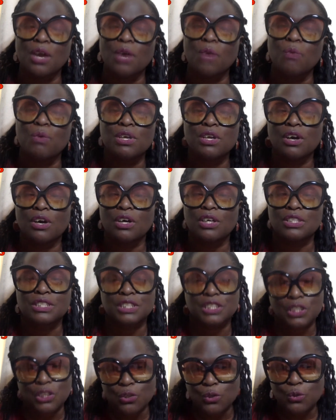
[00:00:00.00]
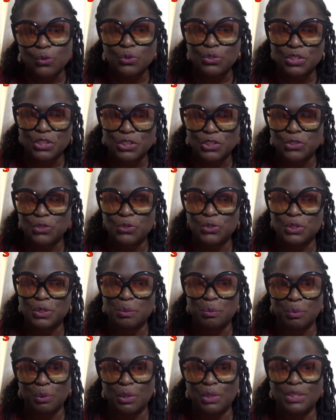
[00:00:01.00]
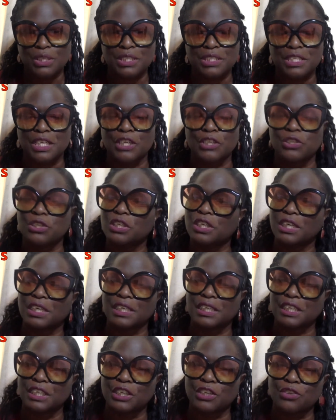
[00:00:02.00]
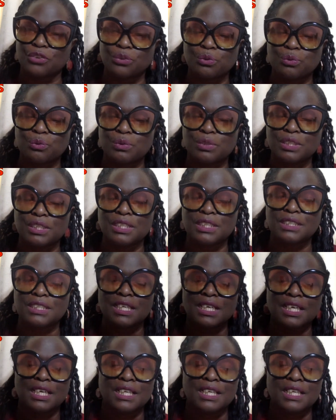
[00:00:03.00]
We are sickle sisters and brothers, and you're going to get through this.